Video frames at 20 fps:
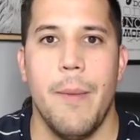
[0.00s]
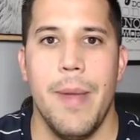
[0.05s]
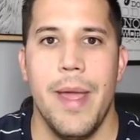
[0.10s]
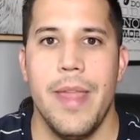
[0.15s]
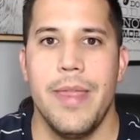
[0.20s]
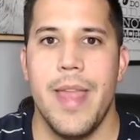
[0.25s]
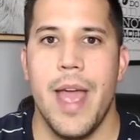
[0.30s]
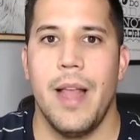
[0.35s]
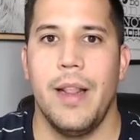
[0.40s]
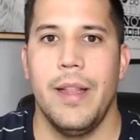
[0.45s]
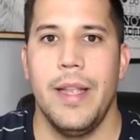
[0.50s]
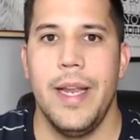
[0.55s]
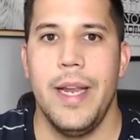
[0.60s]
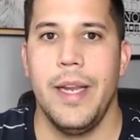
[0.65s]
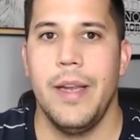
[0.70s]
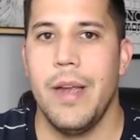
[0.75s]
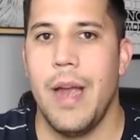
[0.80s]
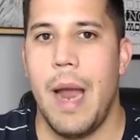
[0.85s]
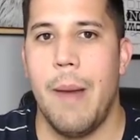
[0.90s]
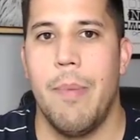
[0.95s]
Hit that
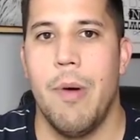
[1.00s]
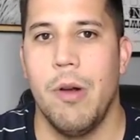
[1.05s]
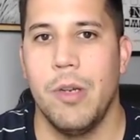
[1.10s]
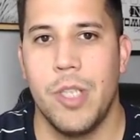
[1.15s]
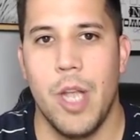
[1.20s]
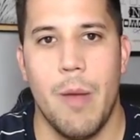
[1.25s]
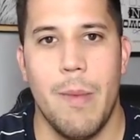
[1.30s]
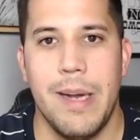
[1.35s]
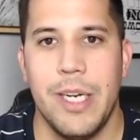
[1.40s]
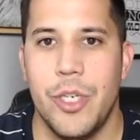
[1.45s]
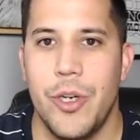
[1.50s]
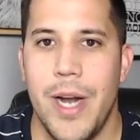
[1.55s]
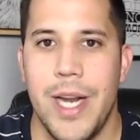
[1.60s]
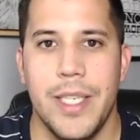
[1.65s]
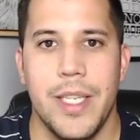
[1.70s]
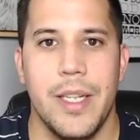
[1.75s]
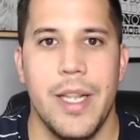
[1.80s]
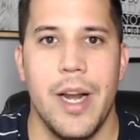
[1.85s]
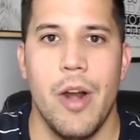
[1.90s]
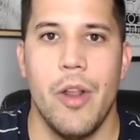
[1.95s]
link. I post all my
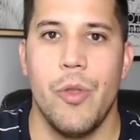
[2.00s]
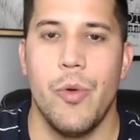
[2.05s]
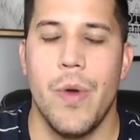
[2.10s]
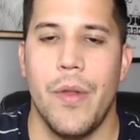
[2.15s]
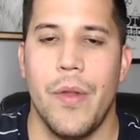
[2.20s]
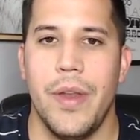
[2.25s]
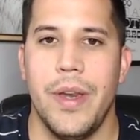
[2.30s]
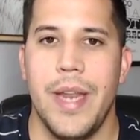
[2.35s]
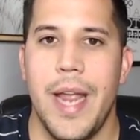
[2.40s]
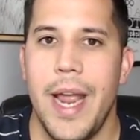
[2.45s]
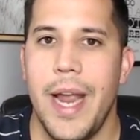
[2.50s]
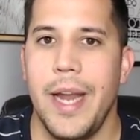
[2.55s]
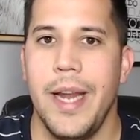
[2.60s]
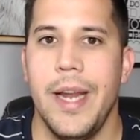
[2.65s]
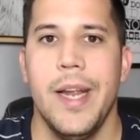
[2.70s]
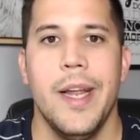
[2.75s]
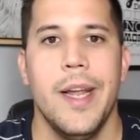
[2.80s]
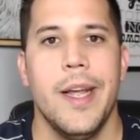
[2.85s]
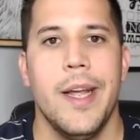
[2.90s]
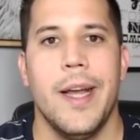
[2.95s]
trades in there throughout the
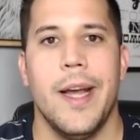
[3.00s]
day.